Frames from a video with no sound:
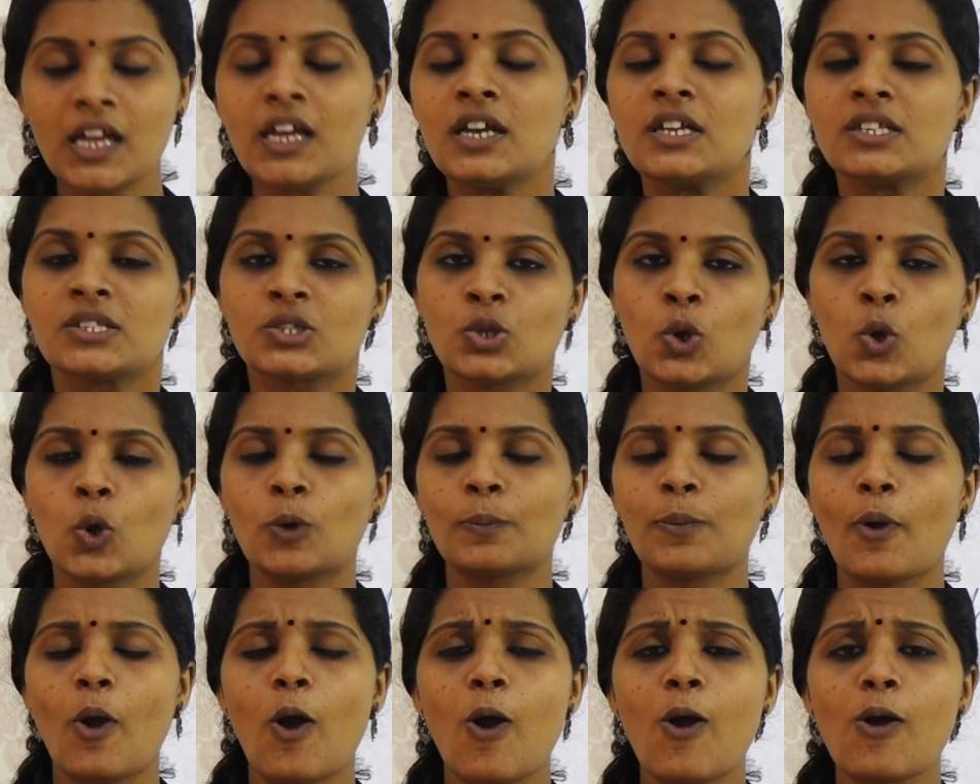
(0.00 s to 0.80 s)
So
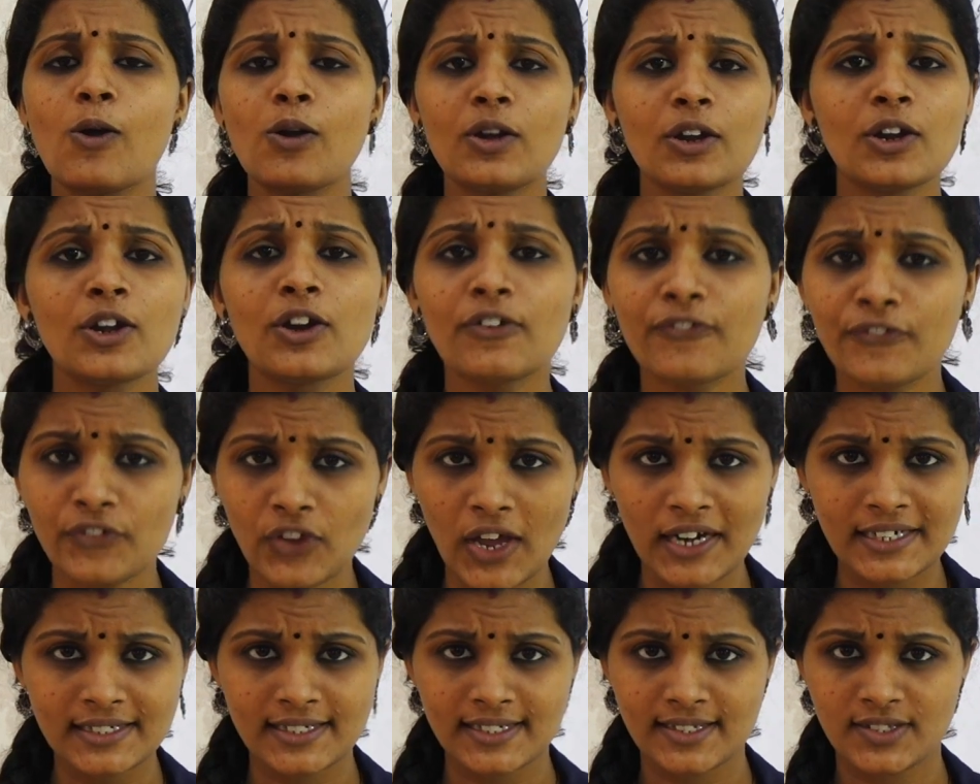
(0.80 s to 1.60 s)
hope all of you
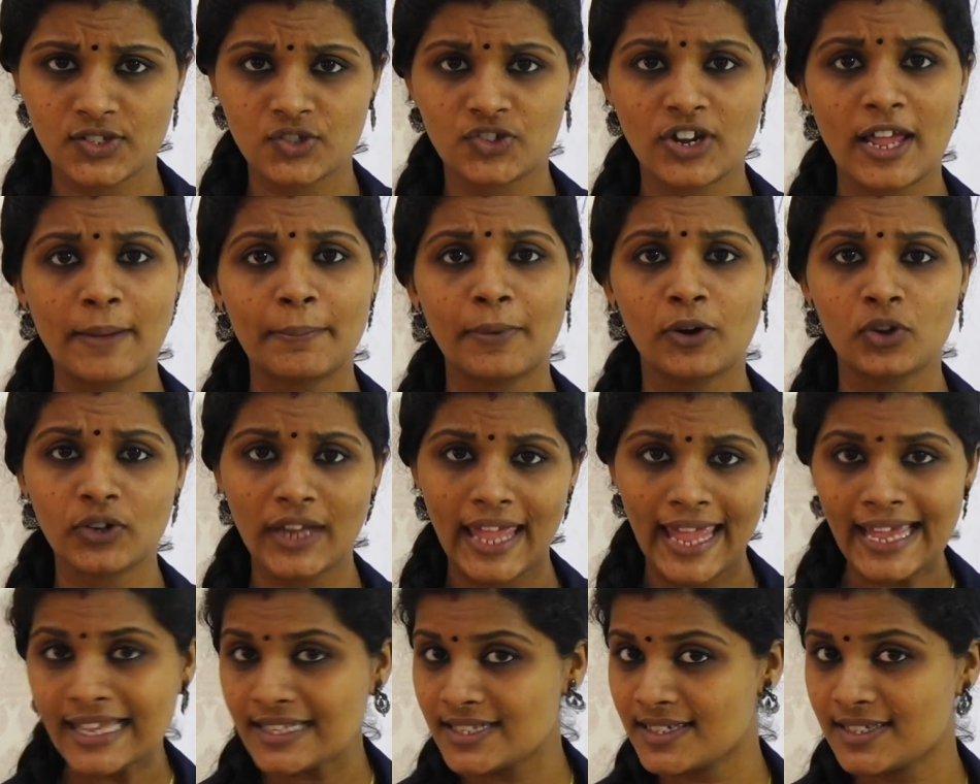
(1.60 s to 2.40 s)
understood
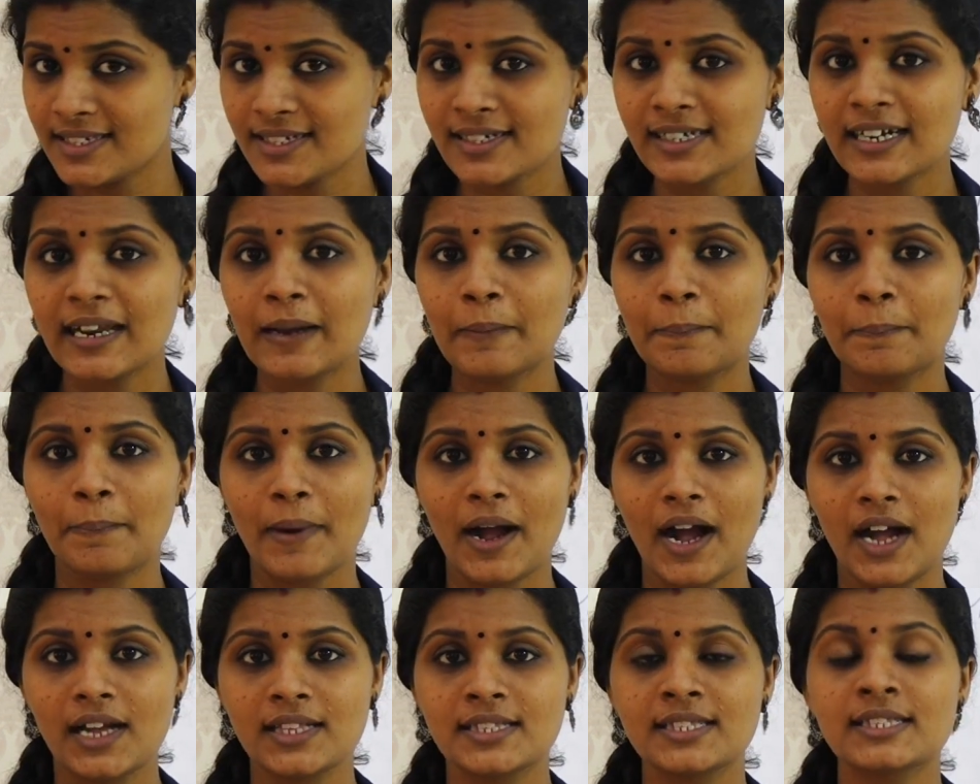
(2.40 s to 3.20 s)
about external
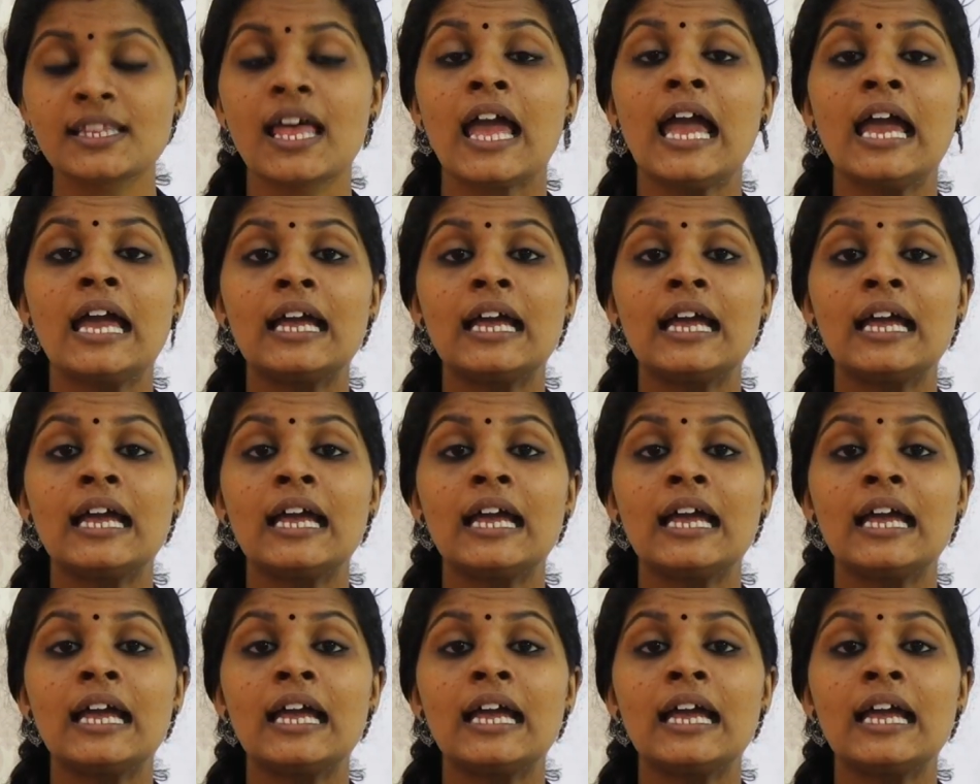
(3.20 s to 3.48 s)
parts.